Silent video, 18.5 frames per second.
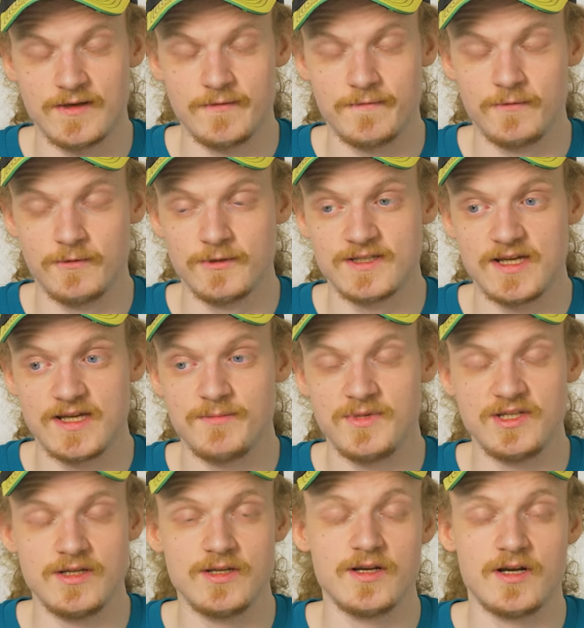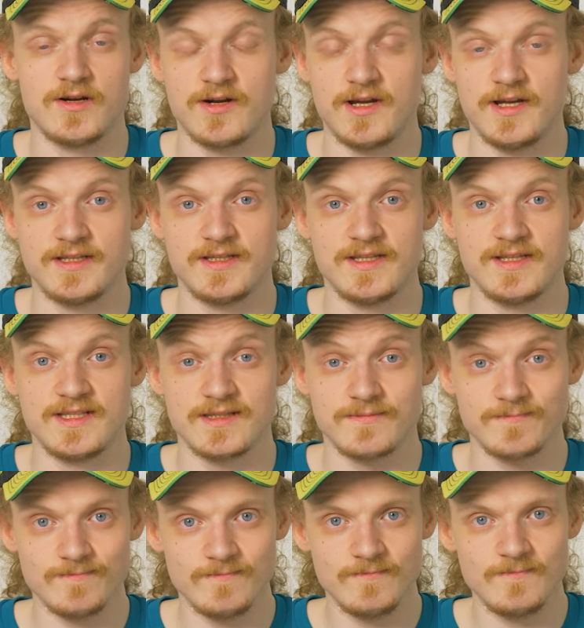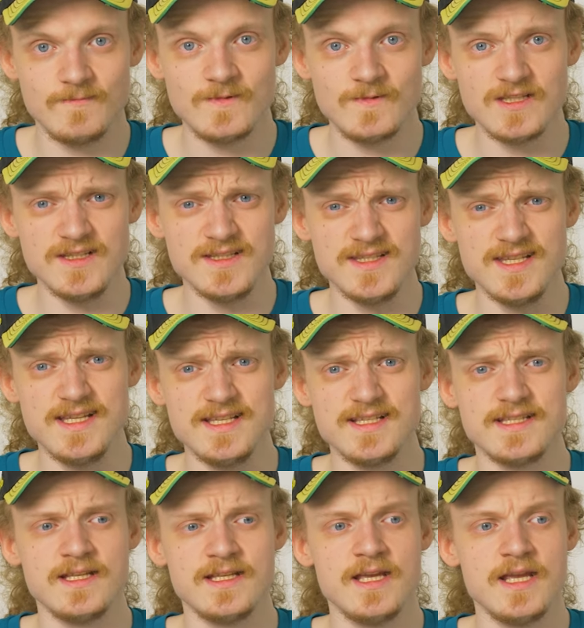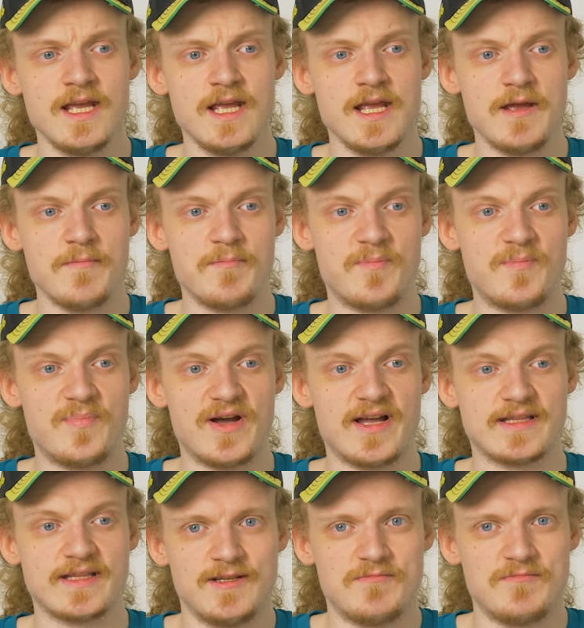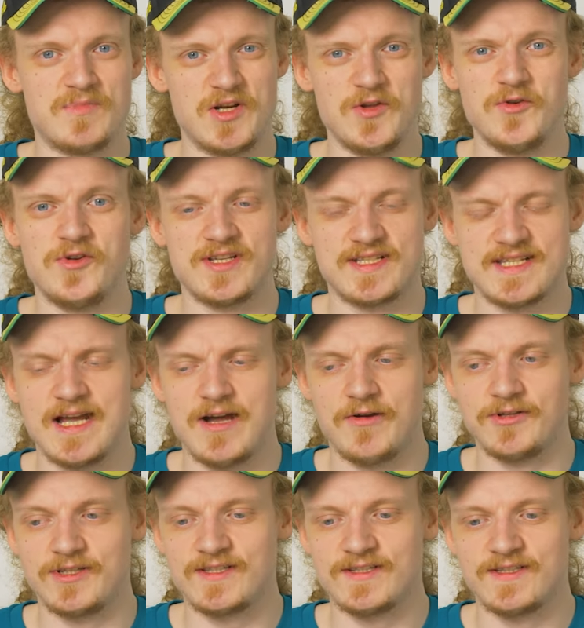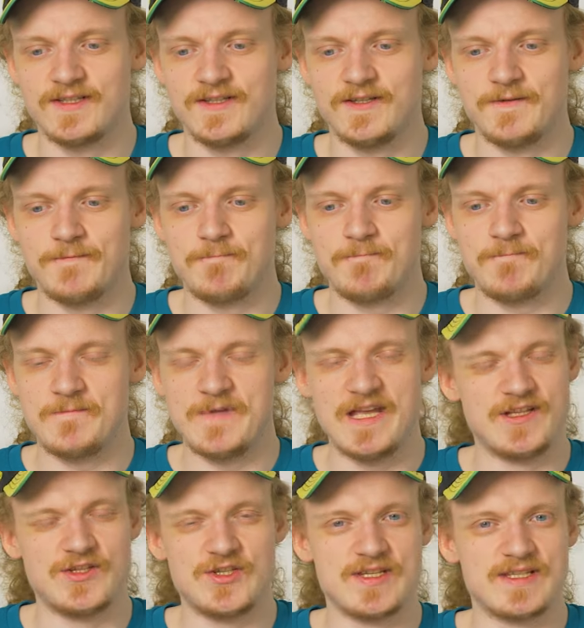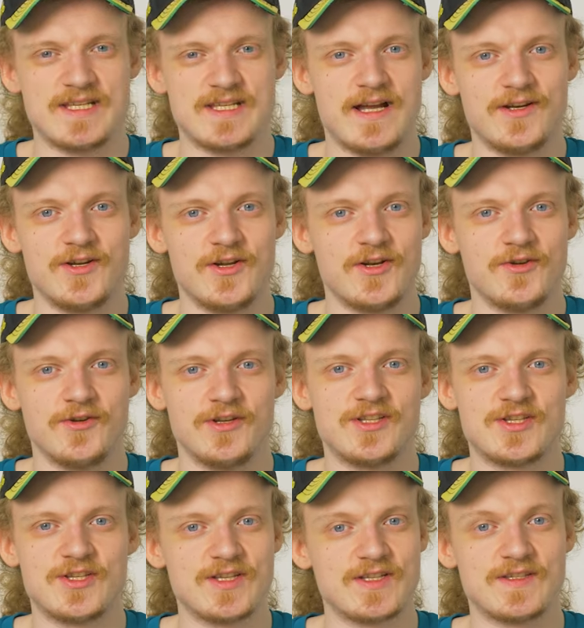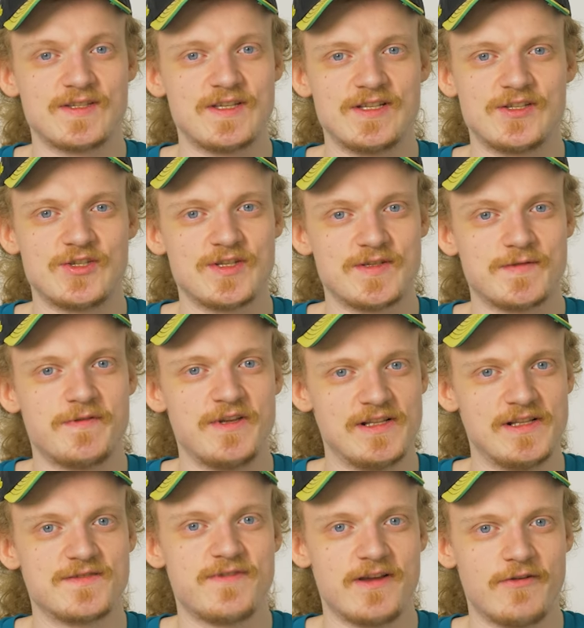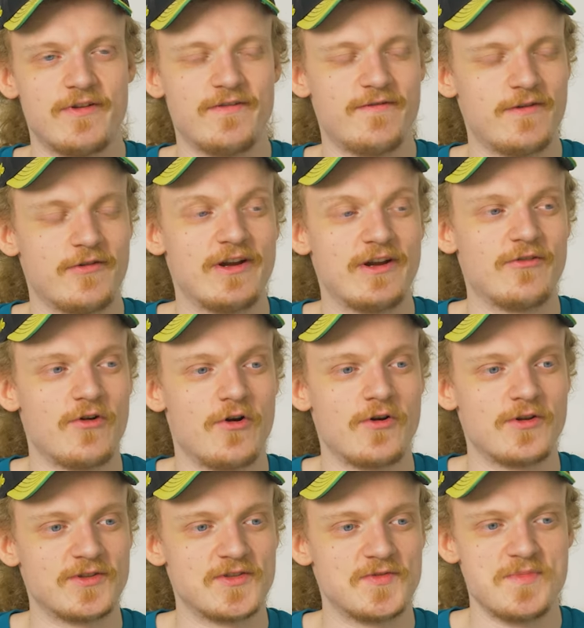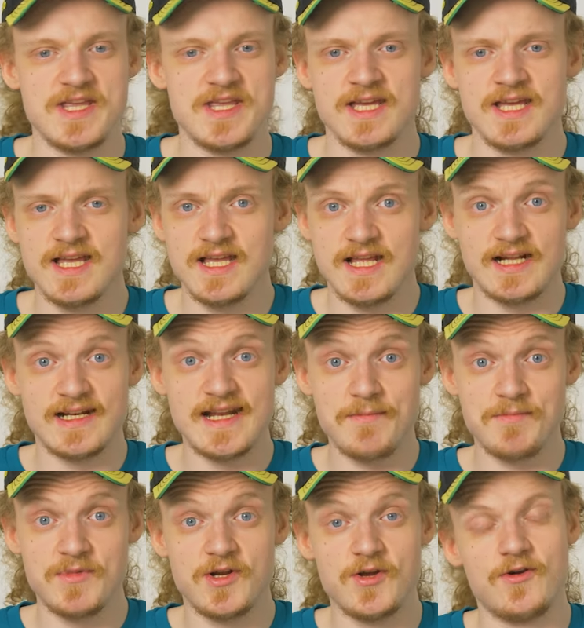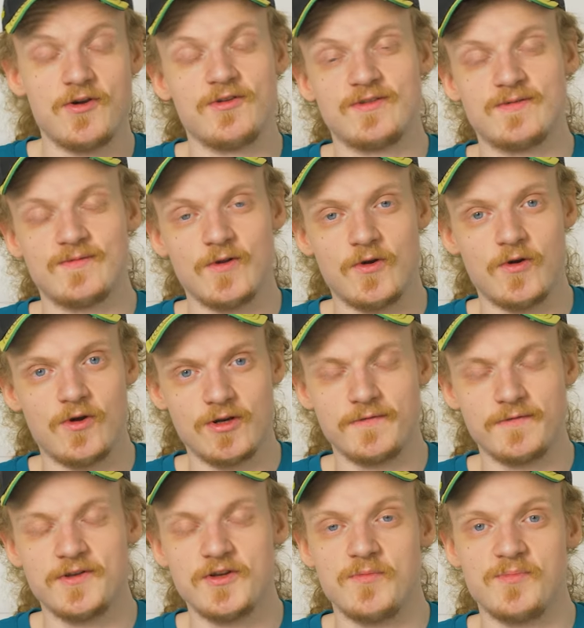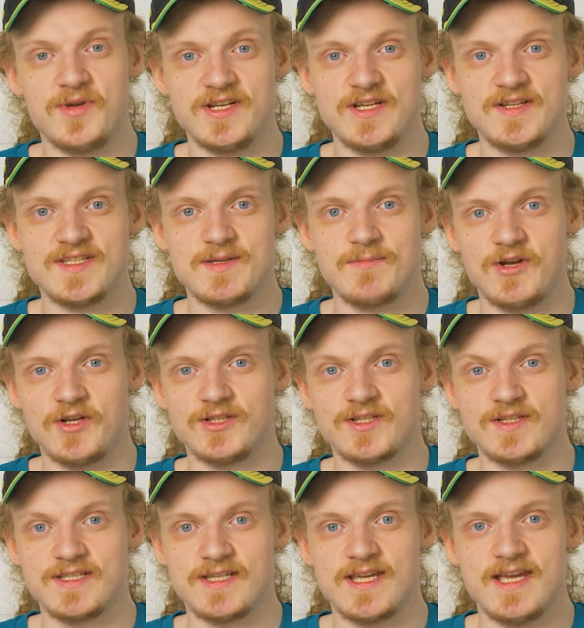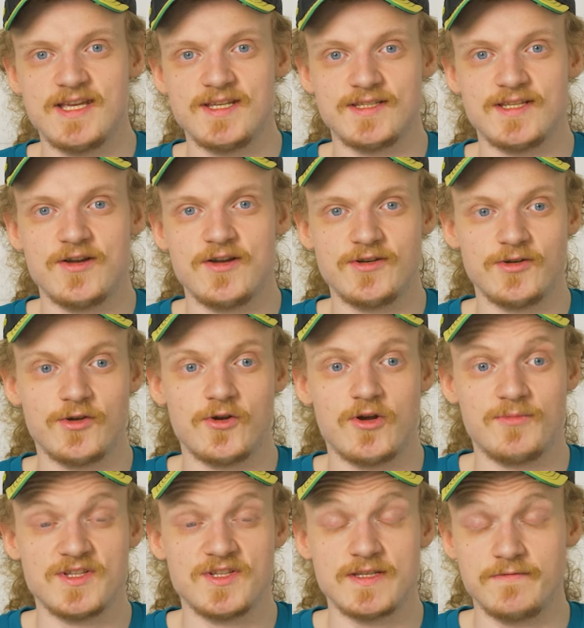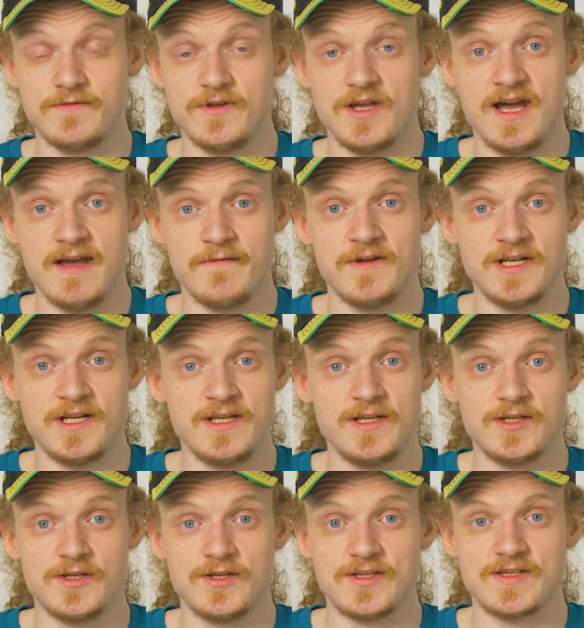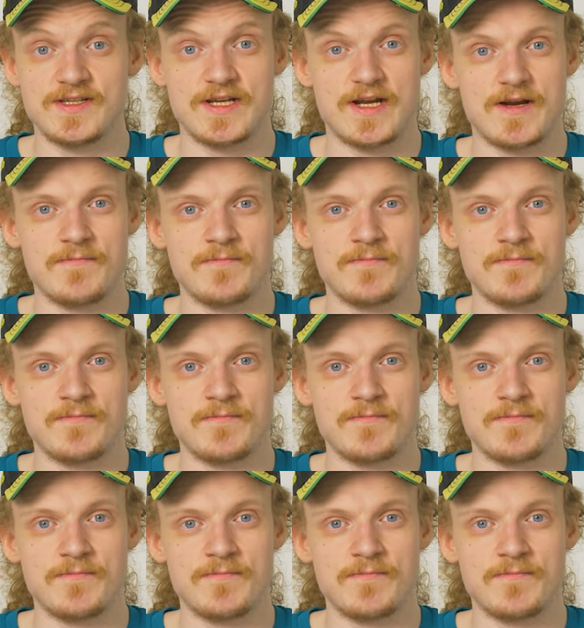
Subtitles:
IndyCar ride this season. But Malukas out, I don't know, it just feels very, very wrong to me. Let me know all of your opinions about this case down in the comments if you have any, because